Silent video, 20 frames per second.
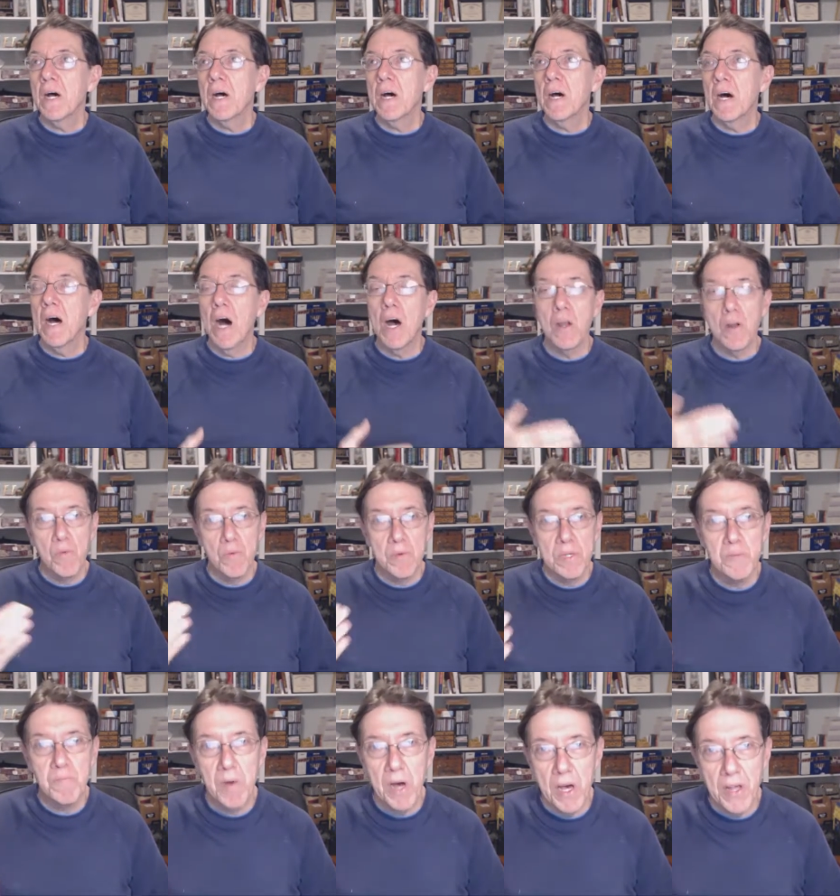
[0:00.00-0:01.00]
uh auto
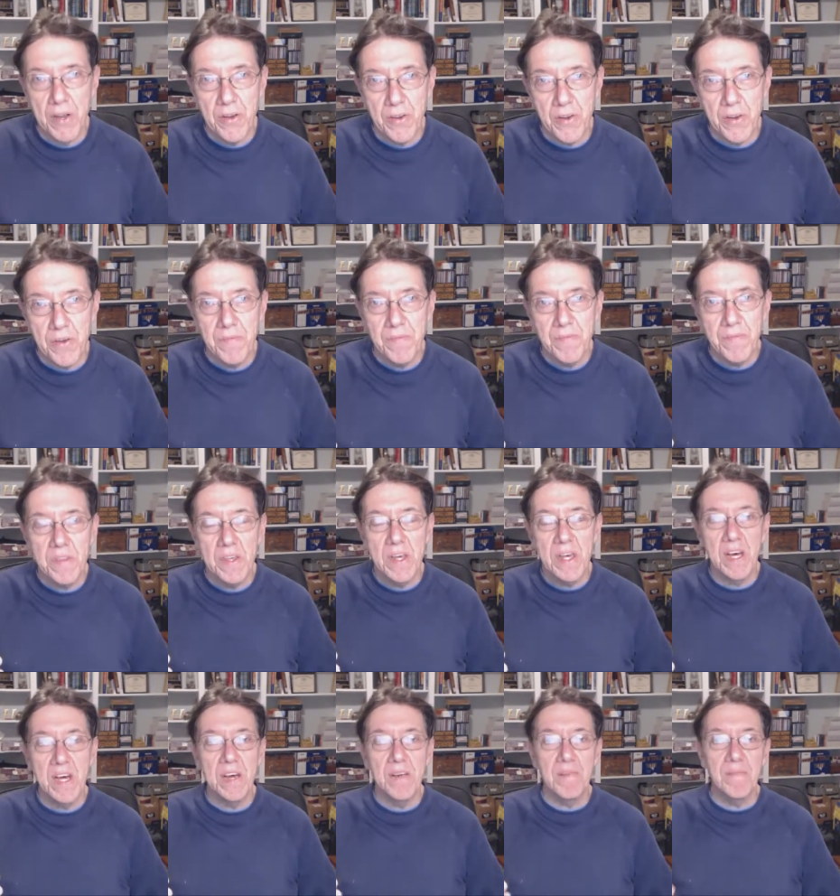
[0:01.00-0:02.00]
responder,
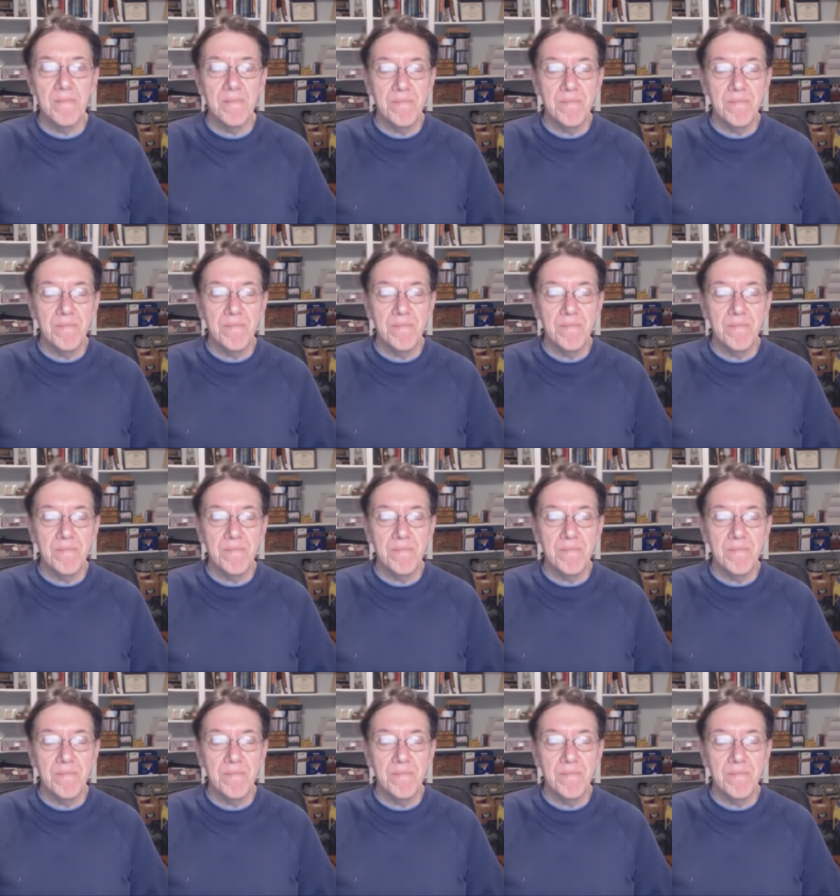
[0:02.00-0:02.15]
uh,